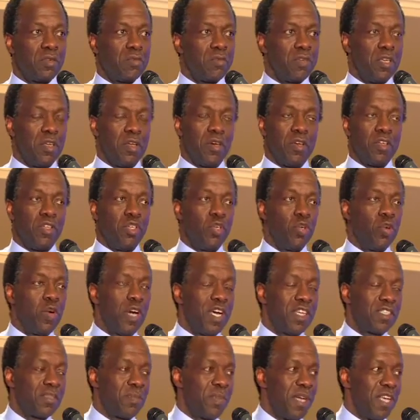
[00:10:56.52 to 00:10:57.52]

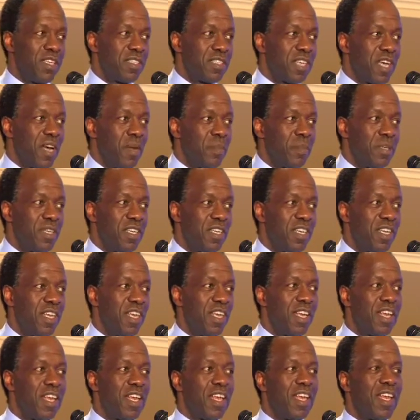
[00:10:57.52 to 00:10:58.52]
US-based company
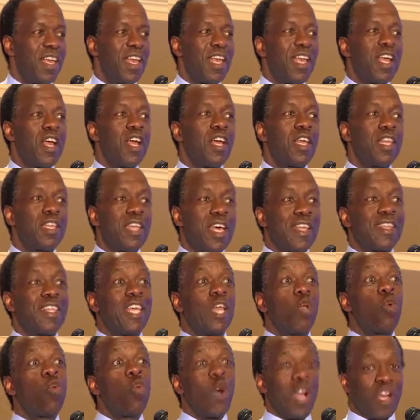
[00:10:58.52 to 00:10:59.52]
that
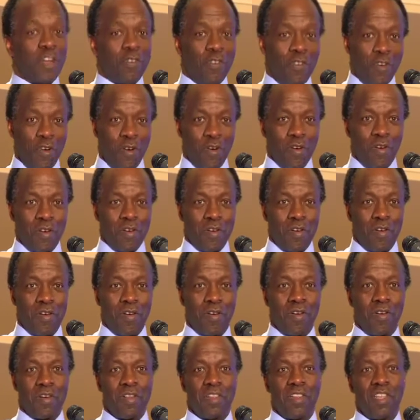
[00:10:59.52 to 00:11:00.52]
they work for
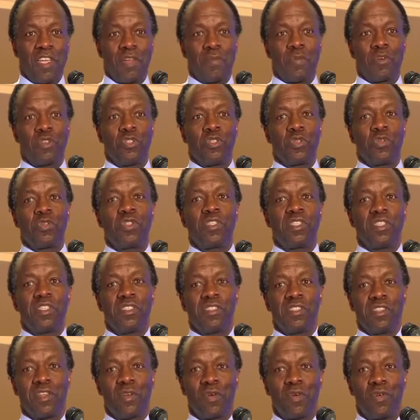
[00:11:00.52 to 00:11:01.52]
that
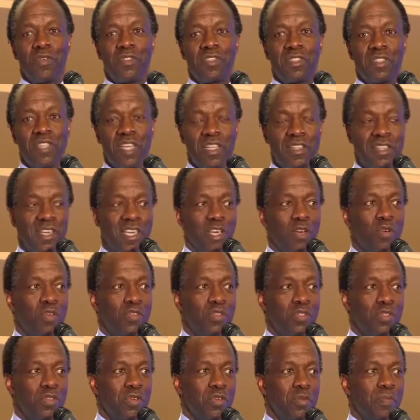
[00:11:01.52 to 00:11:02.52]
produces the goods that they
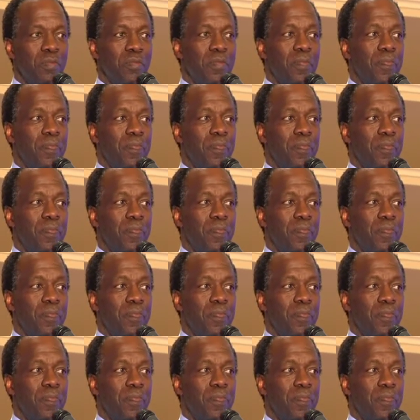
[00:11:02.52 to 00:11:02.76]
consume.